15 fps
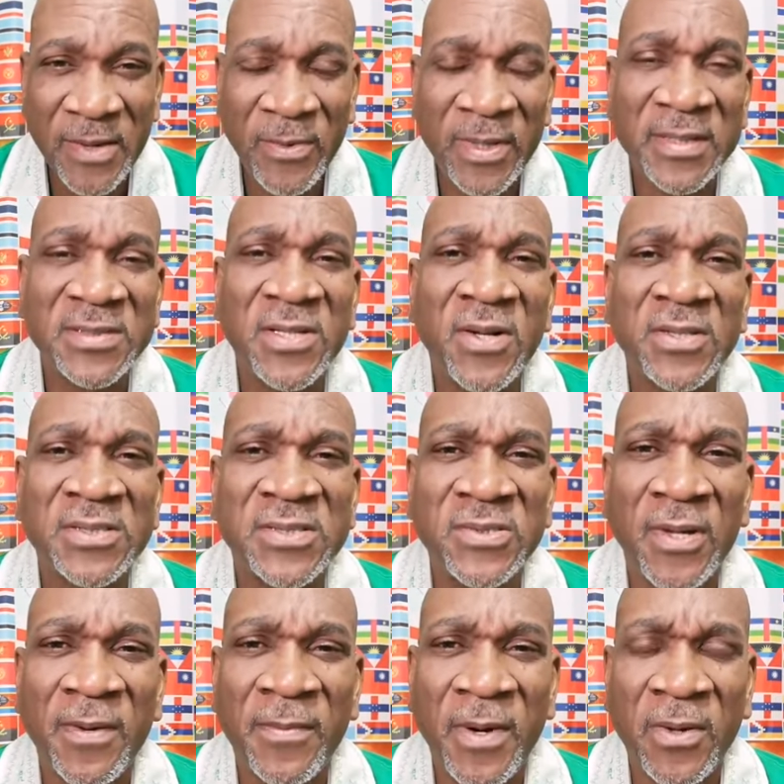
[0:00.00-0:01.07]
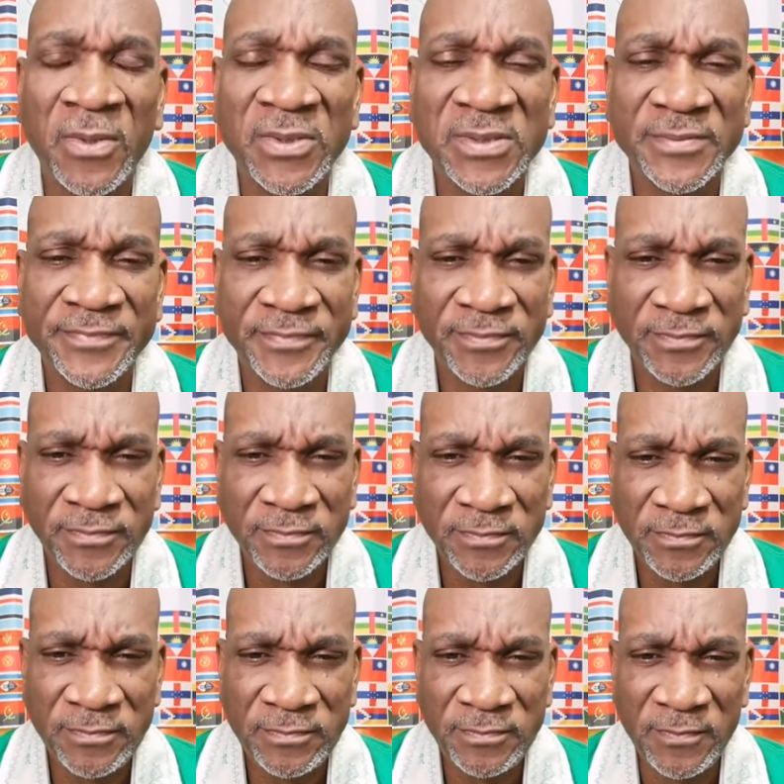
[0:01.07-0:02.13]
I want to talk to you about
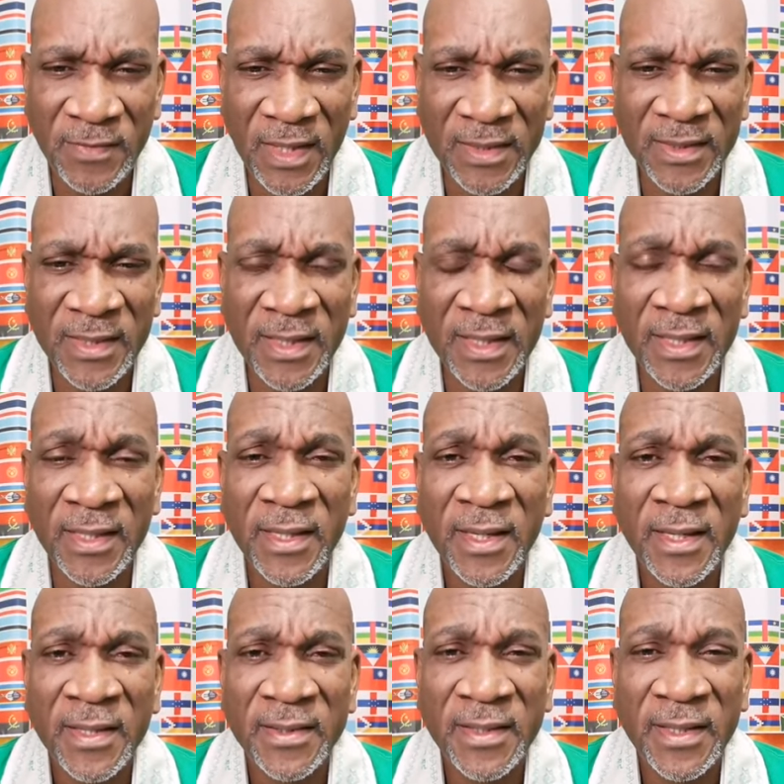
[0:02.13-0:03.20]
the,